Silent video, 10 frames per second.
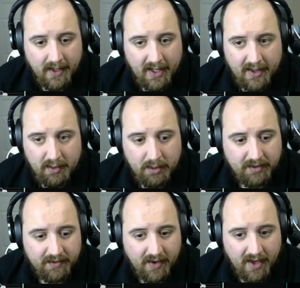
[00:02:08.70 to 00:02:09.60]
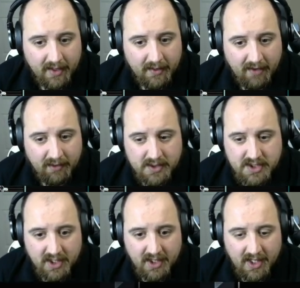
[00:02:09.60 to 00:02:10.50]
I think we'll be fine. Everyone's
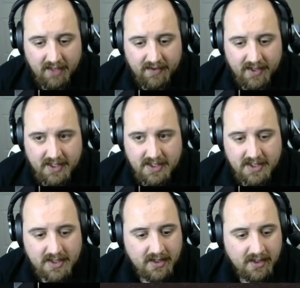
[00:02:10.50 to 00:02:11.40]
going to love this